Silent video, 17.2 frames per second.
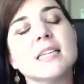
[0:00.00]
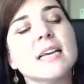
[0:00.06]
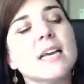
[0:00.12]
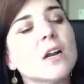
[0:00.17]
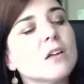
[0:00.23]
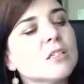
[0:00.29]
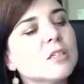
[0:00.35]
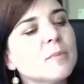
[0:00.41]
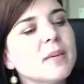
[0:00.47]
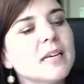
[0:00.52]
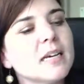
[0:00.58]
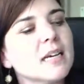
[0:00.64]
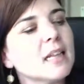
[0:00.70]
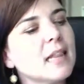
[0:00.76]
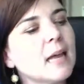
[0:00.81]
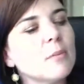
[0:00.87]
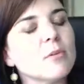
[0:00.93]
It can also be a
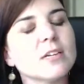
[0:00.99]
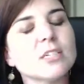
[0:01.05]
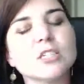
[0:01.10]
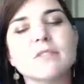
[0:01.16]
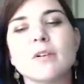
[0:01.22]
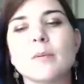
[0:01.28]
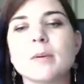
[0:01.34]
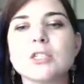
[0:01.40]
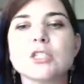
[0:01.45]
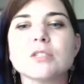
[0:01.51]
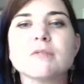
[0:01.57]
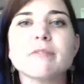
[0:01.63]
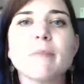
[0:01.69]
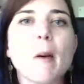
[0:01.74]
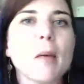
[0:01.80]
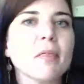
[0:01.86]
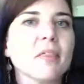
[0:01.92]
collaboration of a bunch of
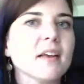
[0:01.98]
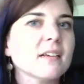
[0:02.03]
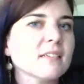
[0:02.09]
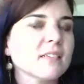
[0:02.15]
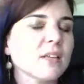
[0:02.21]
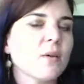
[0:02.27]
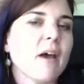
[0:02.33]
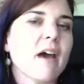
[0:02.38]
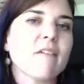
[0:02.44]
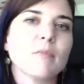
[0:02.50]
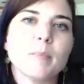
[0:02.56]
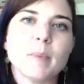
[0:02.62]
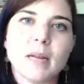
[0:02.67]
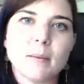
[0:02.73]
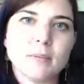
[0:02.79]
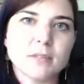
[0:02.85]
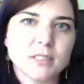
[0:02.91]
small things that you haven't
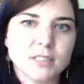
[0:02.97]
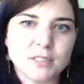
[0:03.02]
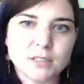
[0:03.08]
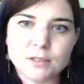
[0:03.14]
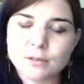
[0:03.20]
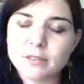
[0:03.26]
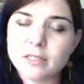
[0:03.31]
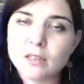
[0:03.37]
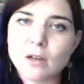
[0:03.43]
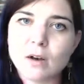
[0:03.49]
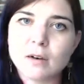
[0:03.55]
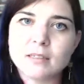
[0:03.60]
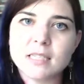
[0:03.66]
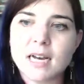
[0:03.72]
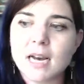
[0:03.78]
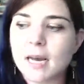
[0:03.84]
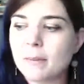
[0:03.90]
been able to do in a long
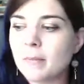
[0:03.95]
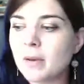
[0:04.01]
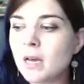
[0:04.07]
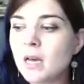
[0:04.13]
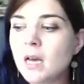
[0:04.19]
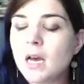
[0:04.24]
time,